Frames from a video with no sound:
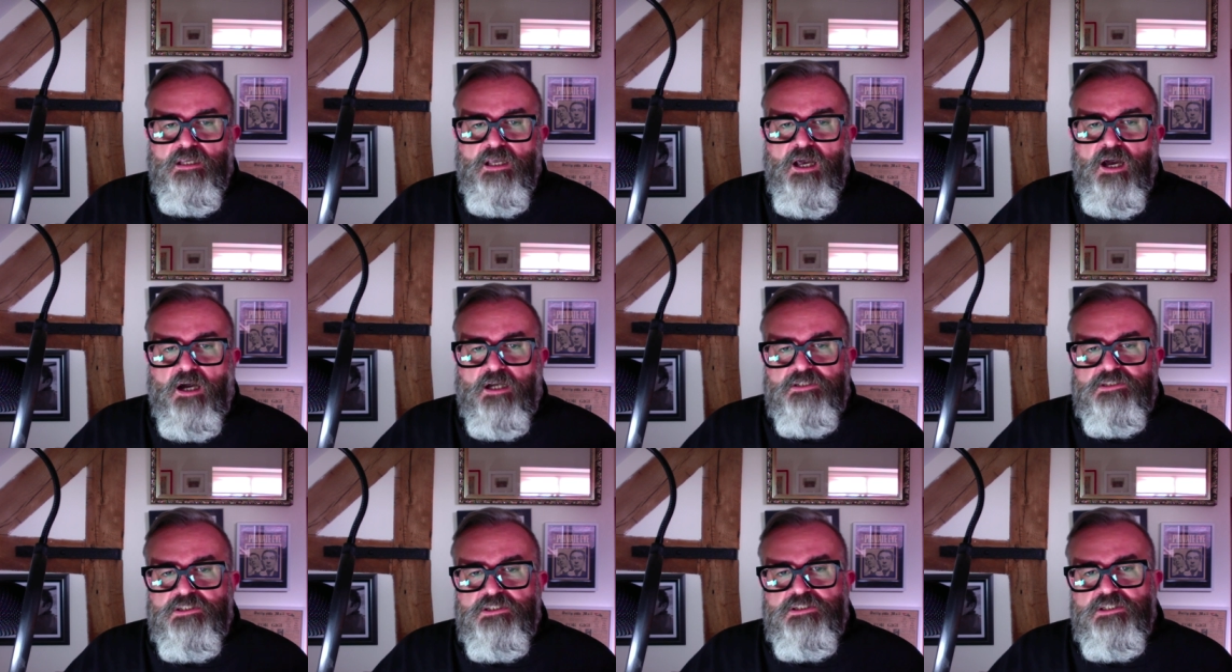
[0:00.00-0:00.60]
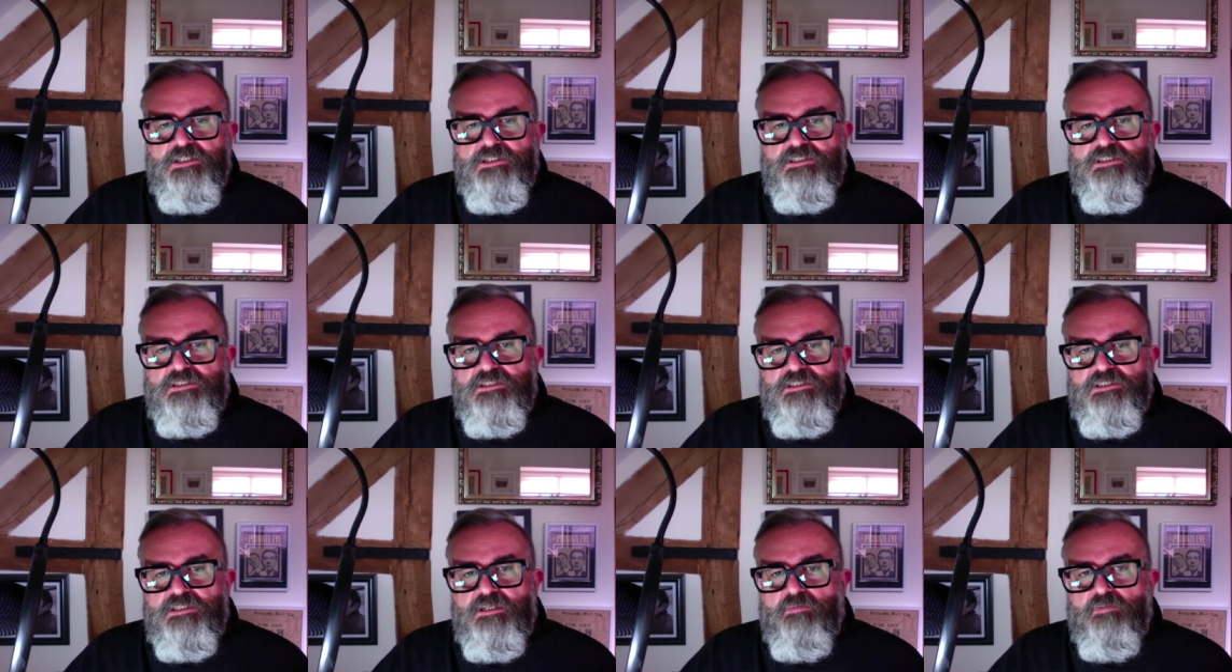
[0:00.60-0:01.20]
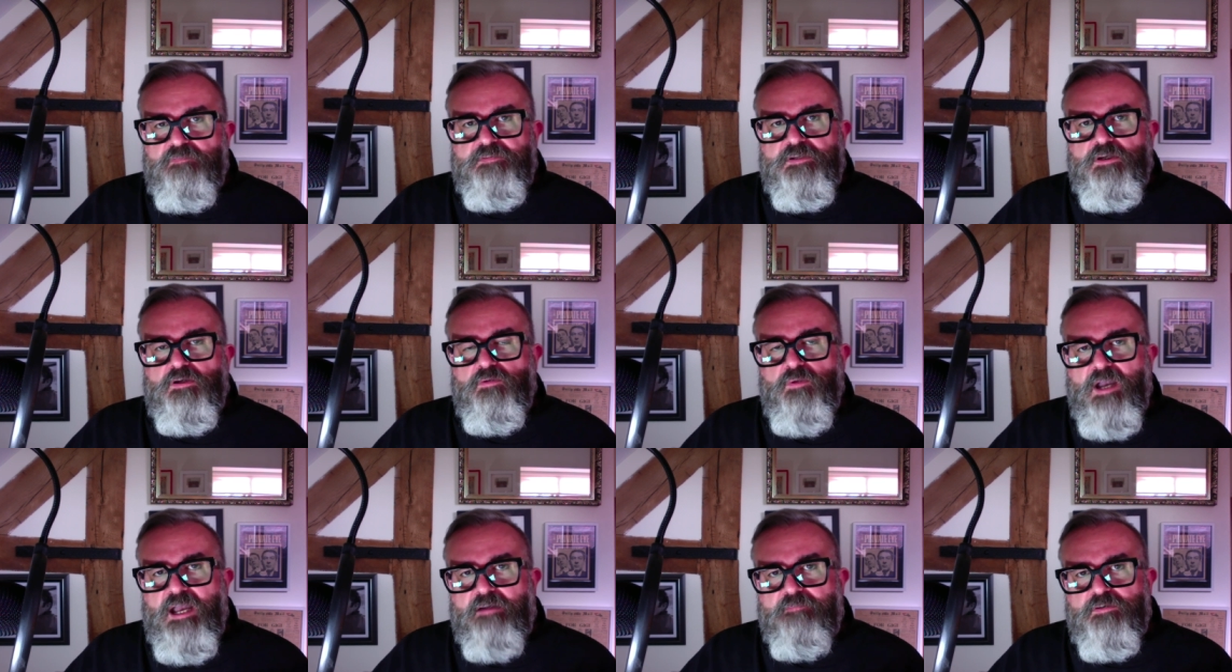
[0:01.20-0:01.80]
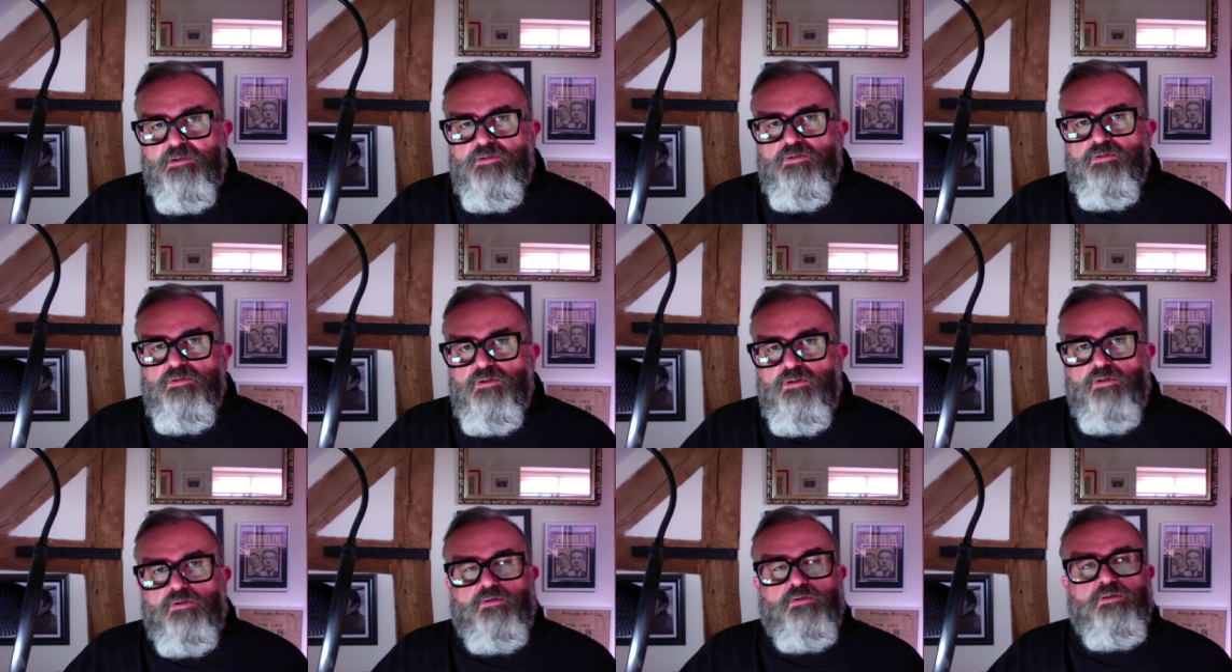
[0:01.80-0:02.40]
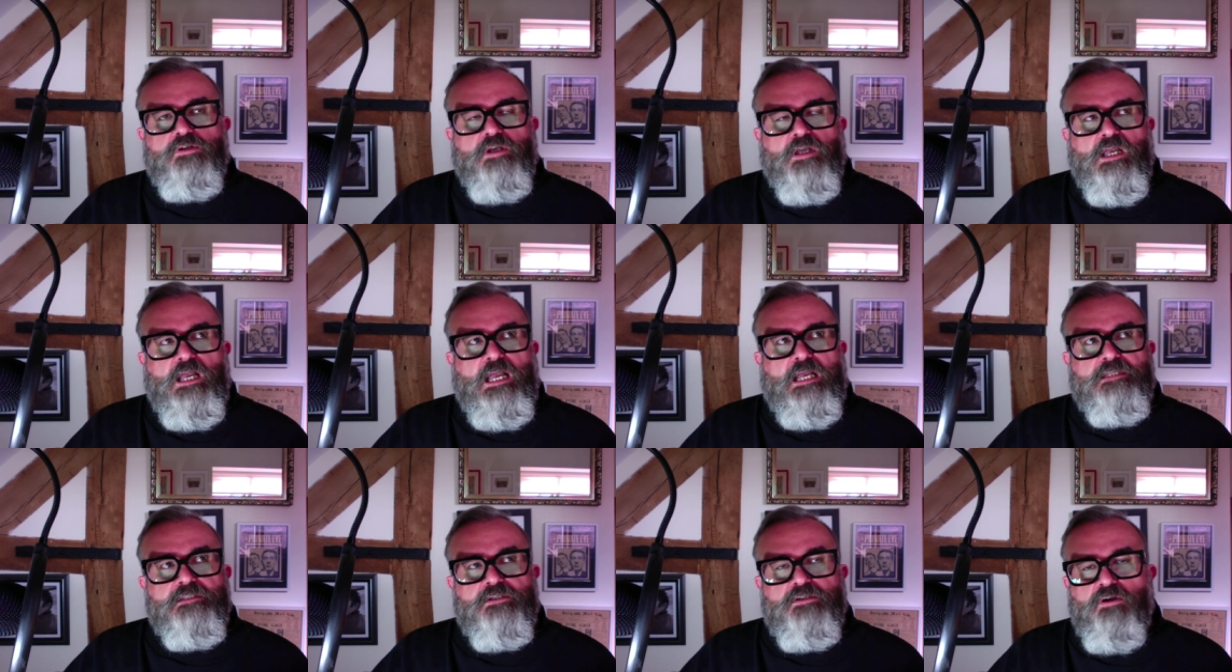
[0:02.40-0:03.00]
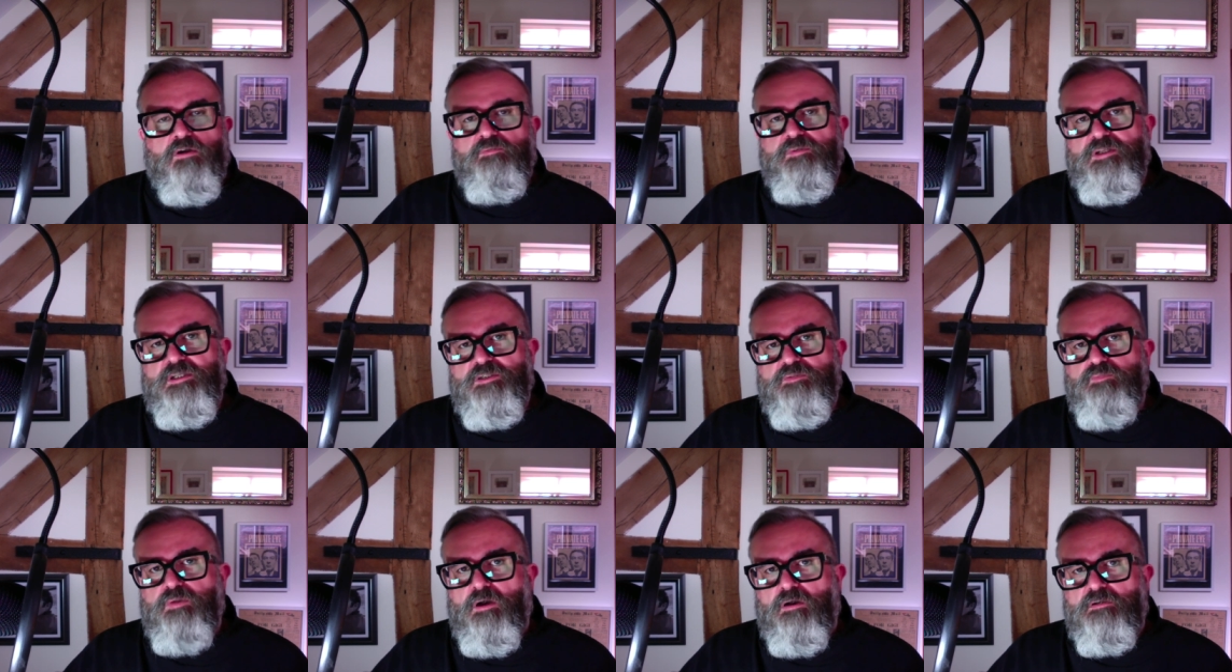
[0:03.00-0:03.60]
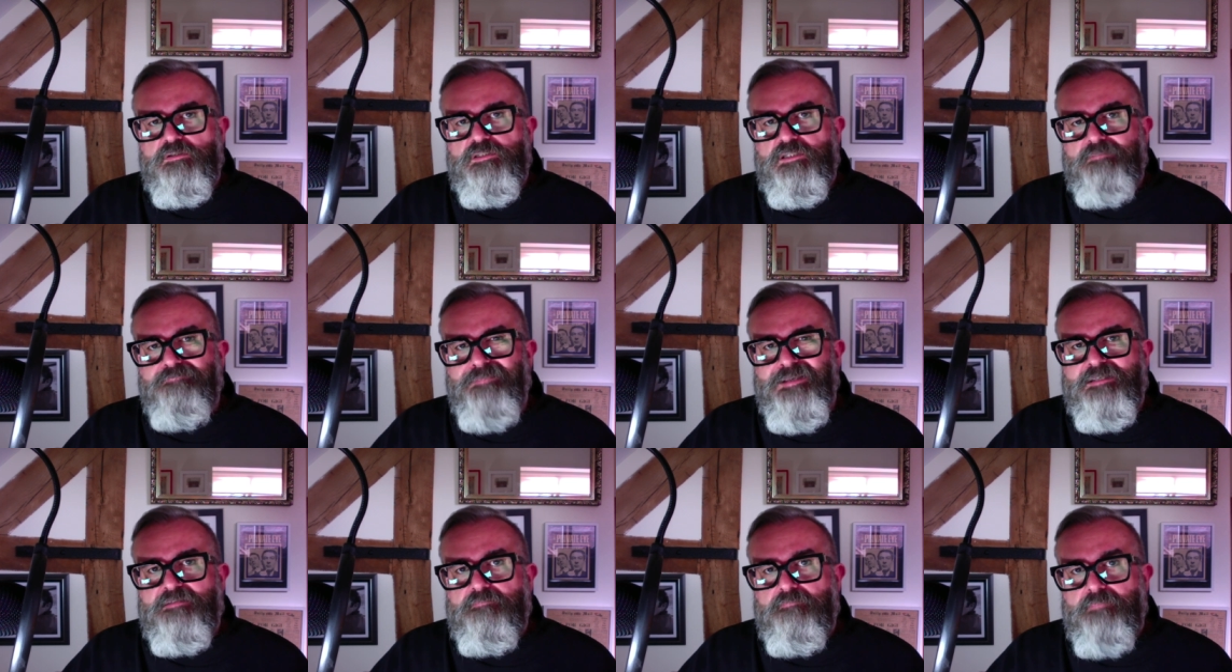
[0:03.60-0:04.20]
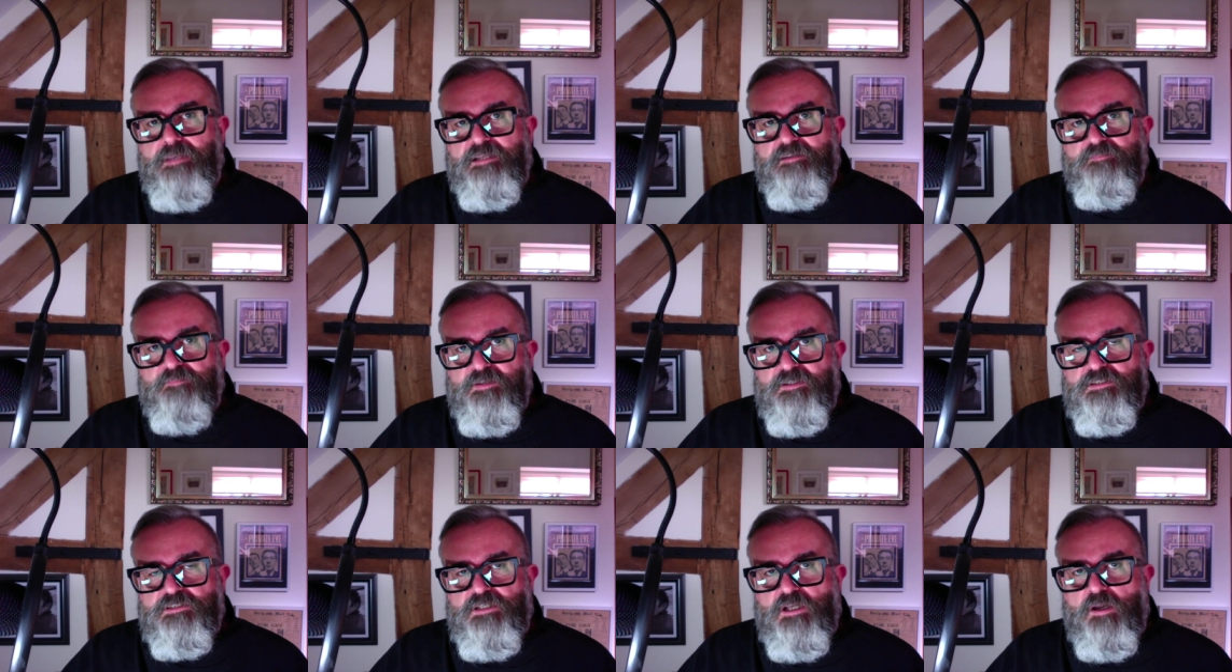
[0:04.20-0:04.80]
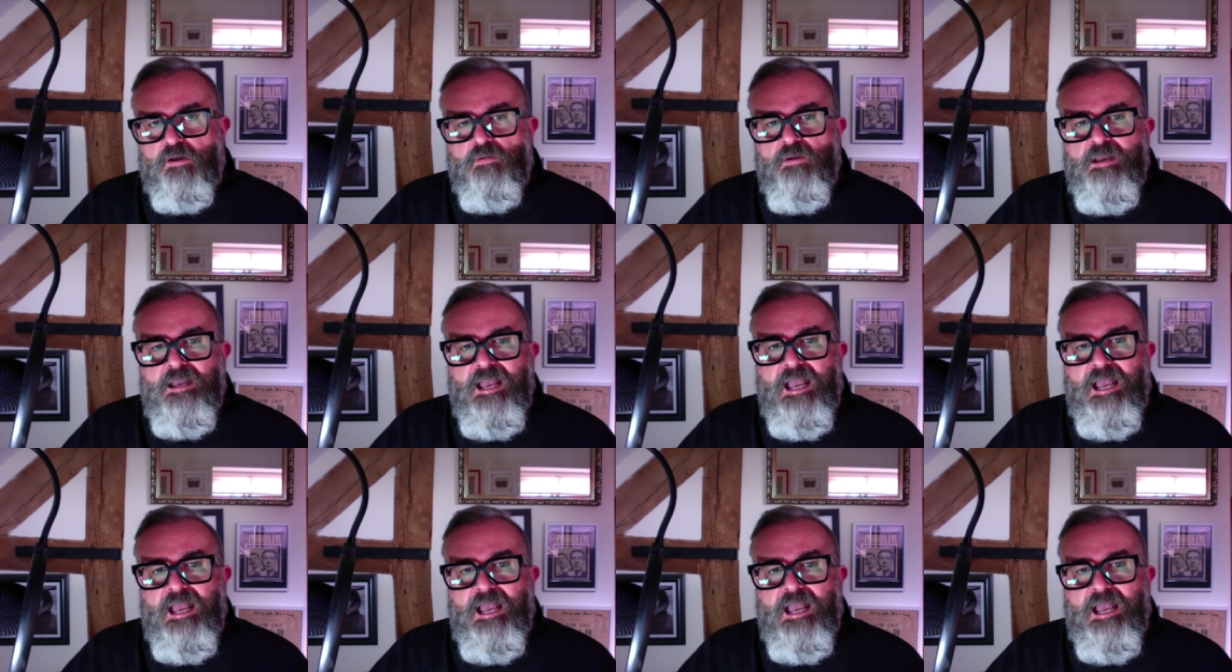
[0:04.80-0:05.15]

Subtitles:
I suggest some of you have a good look at the Communist Party manifesto